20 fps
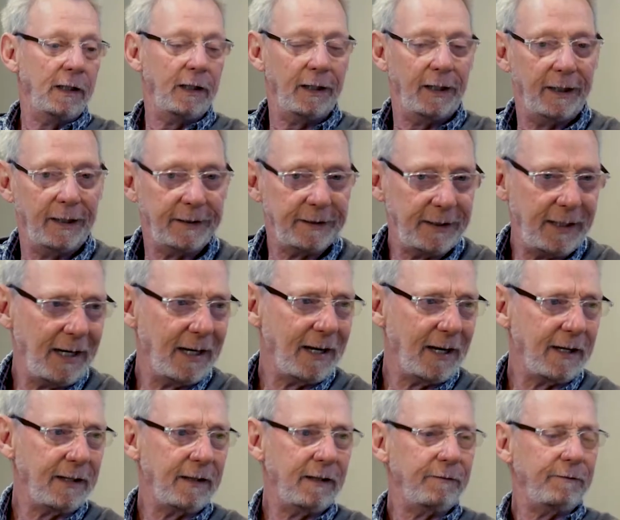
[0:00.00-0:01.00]

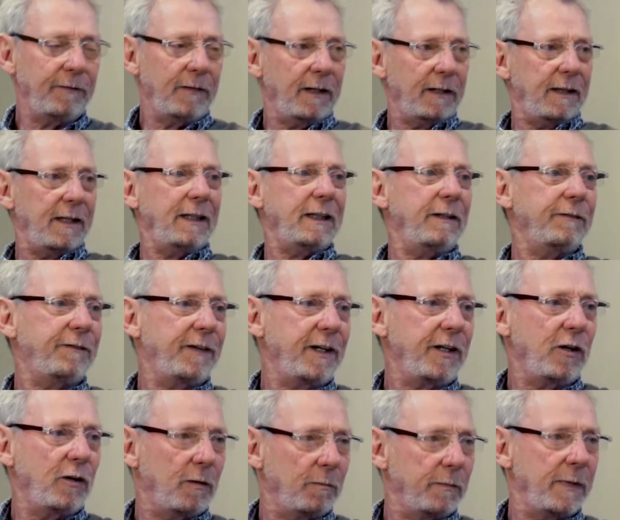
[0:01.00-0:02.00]
I think the
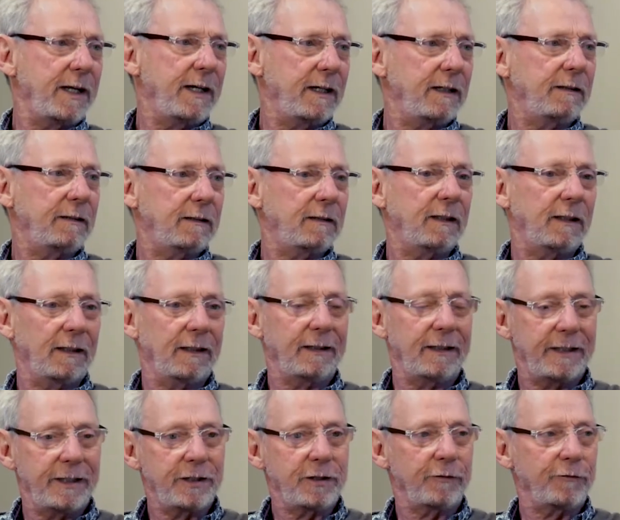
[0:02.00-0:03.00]
video made it
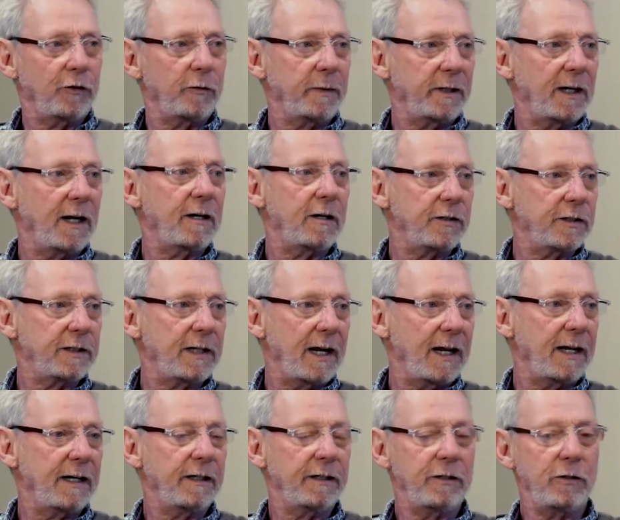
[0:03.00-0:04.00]
easier for me to
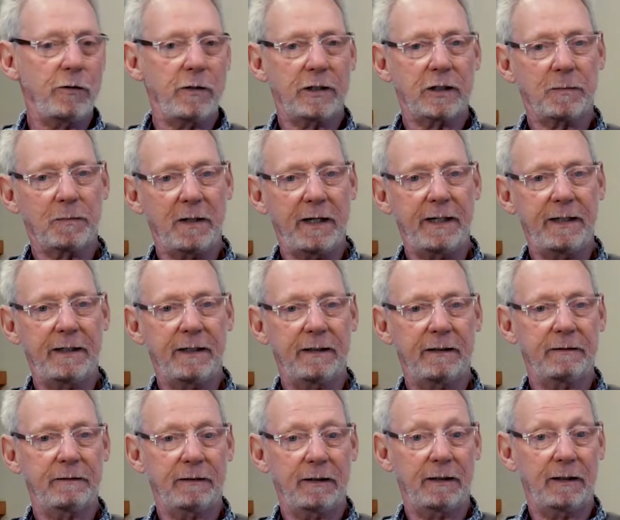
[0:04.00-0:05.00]
understand, and you explained
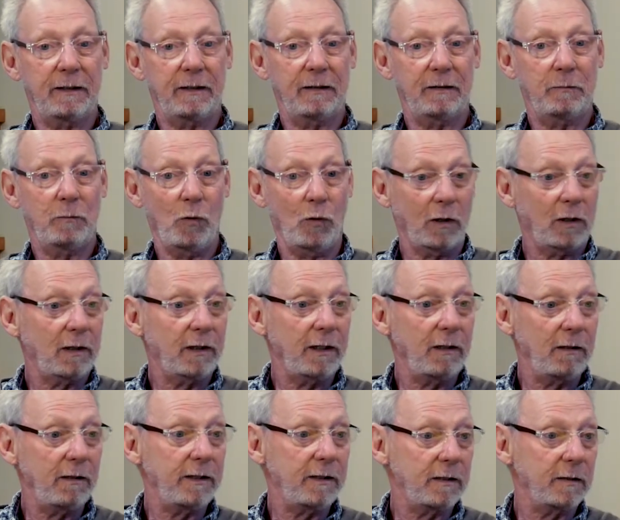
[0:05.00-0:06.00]
it more
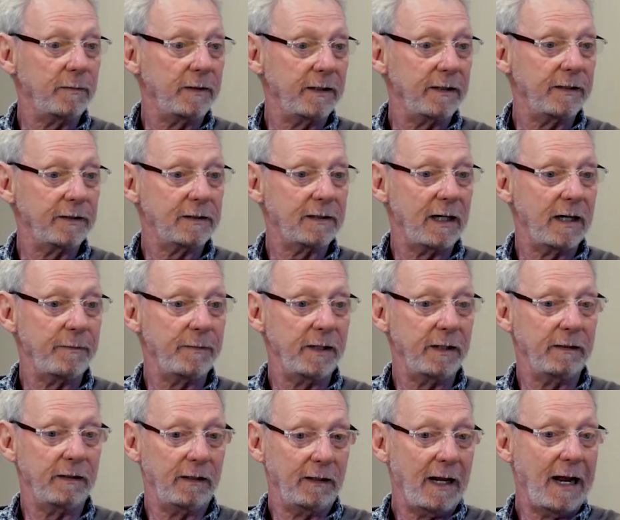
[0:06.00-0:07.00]
clearly to me this time
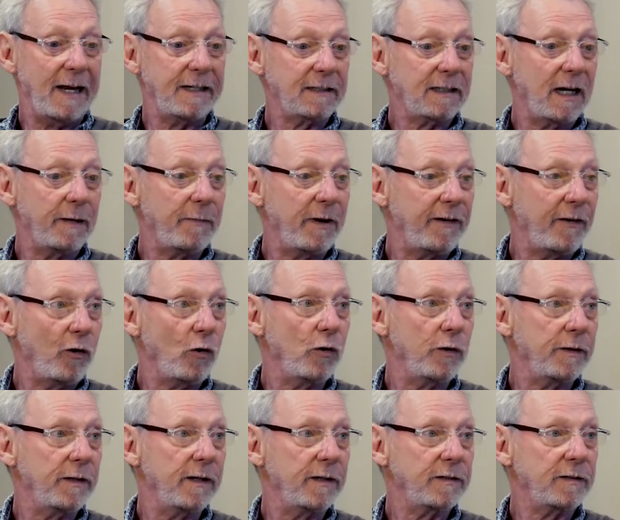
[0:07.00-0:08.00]
than the last time I
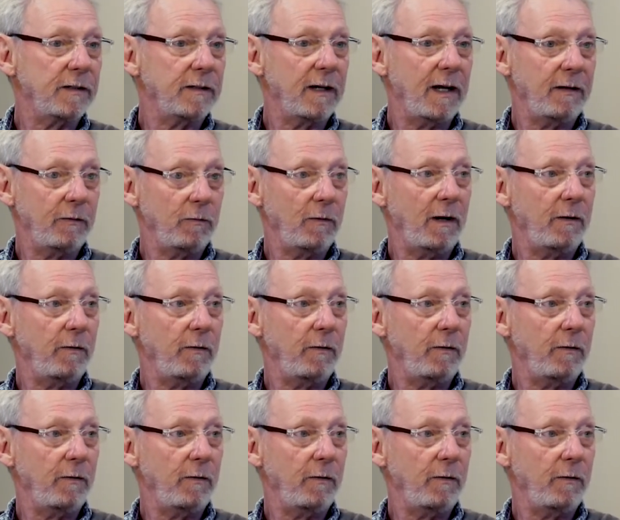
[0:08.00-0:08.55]
heard this, and I